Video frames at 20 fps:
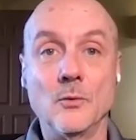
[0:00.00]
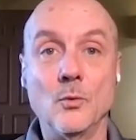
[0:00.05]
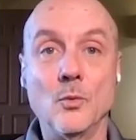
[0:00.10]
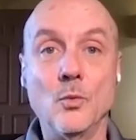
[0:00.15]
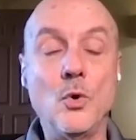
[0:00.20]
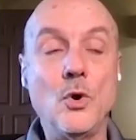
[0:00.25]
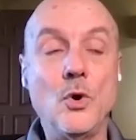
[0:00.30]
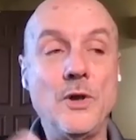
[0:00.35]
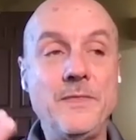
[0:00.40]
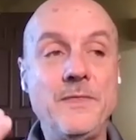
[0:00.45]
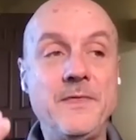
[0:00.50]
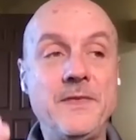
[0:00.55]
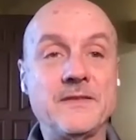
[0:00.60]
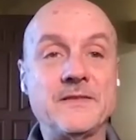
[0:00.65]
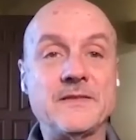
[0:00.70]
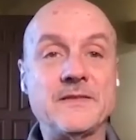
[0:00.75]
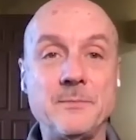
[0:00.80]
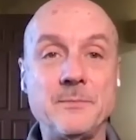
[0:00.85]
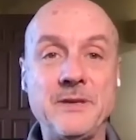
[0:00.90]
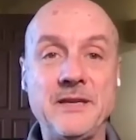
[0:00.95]
Would
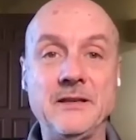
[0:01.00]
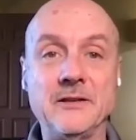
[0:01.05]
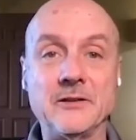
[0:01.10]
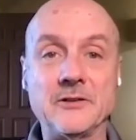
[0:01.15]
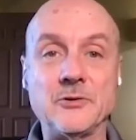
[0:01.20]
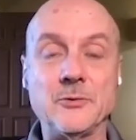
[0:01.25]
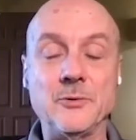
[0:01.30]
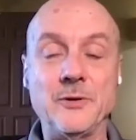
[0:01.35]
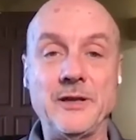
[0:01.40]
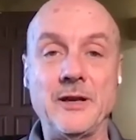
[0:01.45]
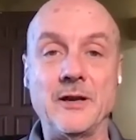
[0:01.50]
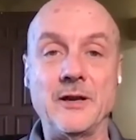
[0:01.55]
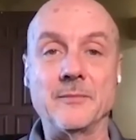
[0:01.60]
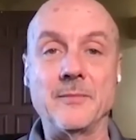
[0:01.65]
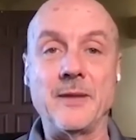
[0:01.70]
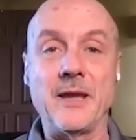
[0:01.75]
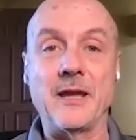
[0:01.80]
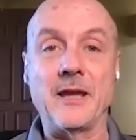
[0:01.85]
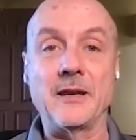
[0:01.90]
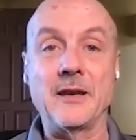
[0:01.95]
this appeal to a young
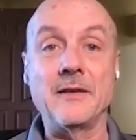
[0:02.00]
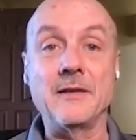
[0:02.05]
man?